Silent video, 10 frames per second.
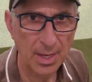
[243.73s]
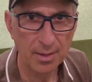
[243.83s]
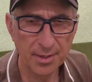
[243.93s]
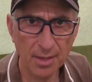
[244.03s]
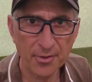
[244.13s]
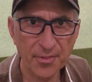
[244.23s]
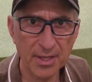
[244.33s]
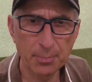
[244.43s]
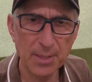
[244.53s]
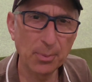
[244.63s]
The other
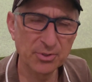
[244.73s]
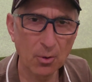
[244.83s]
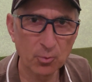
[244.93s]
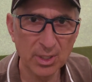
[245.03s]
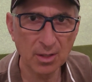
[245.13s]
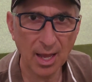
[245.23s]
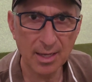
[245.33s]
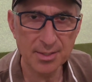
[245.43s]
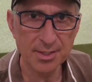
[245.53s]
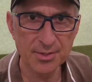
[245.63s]
thing people don't
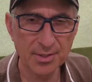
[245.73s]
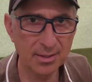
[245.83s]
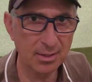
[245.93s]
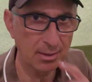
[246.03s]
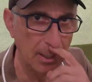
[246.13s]
realize is that the